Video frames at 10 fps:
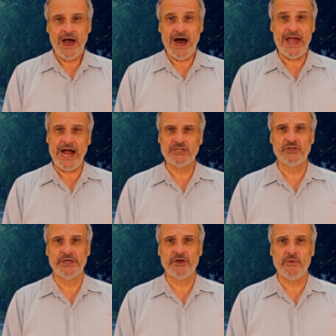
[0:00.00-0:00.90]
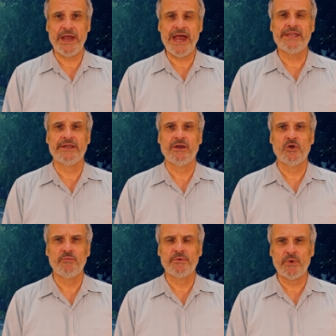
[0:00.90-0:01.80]
I actually created a
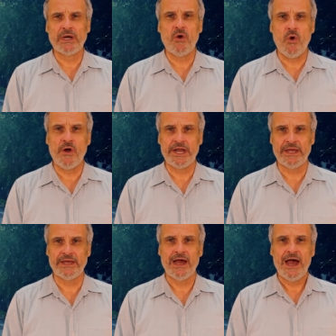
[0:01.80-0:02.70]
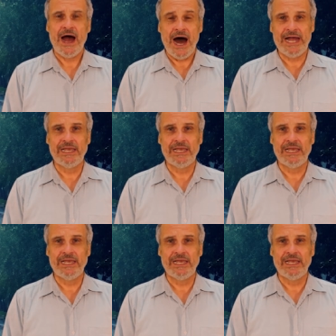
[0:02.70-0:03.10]
looped recording I